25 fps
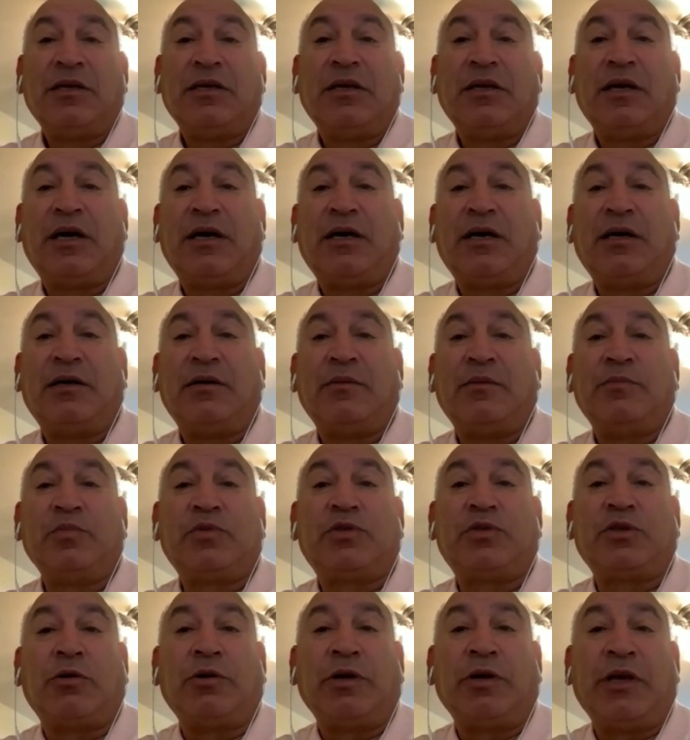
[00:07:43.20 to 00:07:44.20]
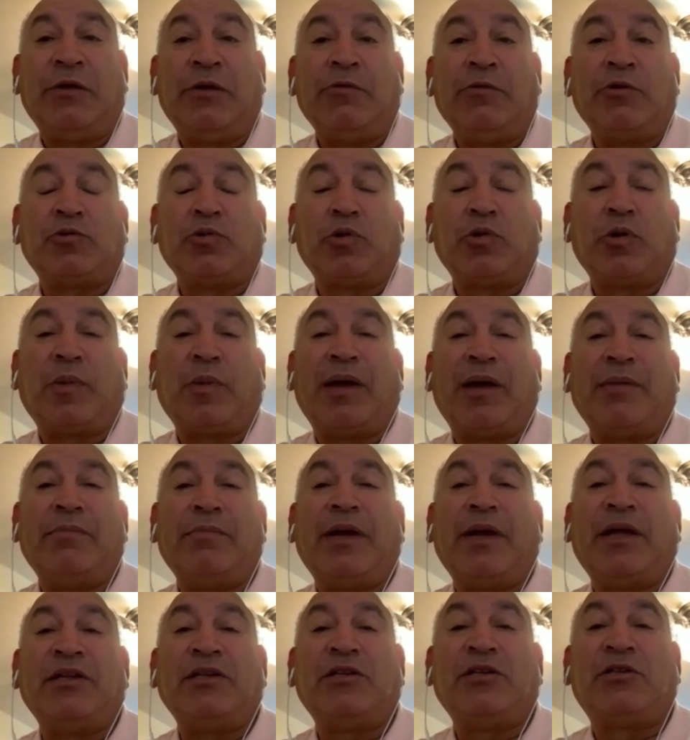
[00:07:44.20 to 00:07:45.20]
So he was one of my
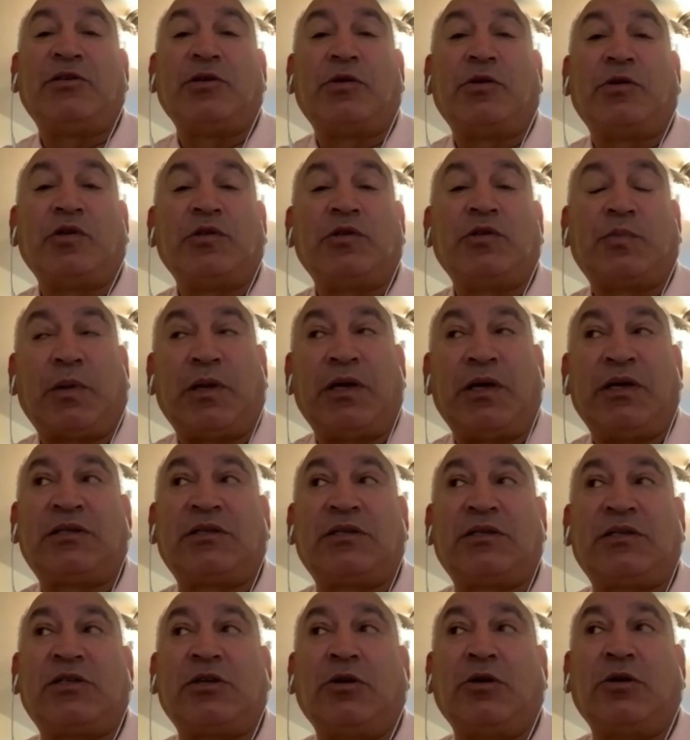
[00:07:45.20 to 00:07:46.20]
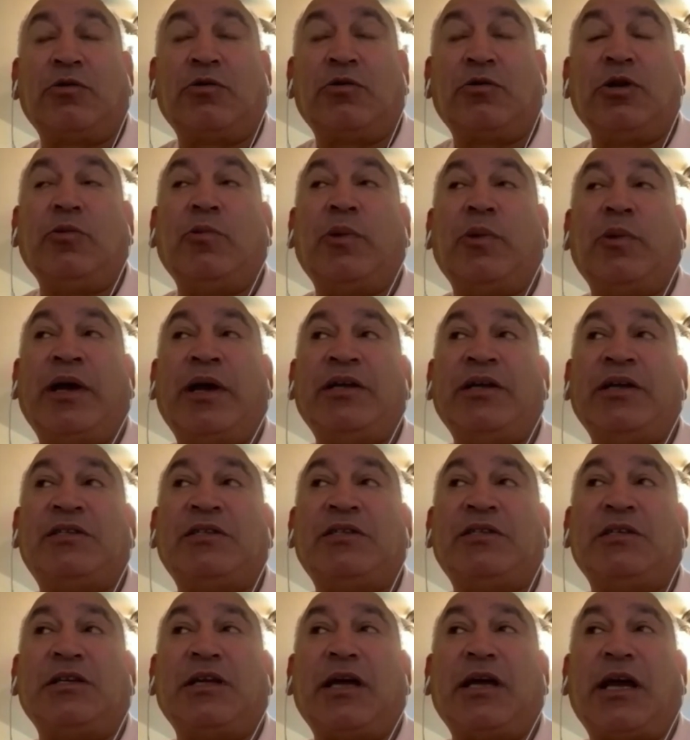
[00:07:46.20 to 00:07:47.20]
mentors, plus Tony Waits,
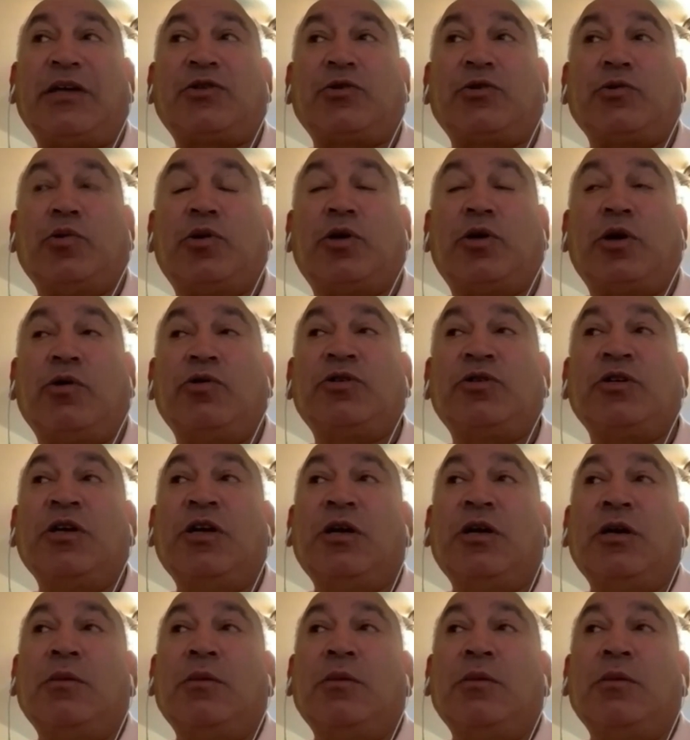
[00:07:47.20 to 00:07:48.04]
the national coach.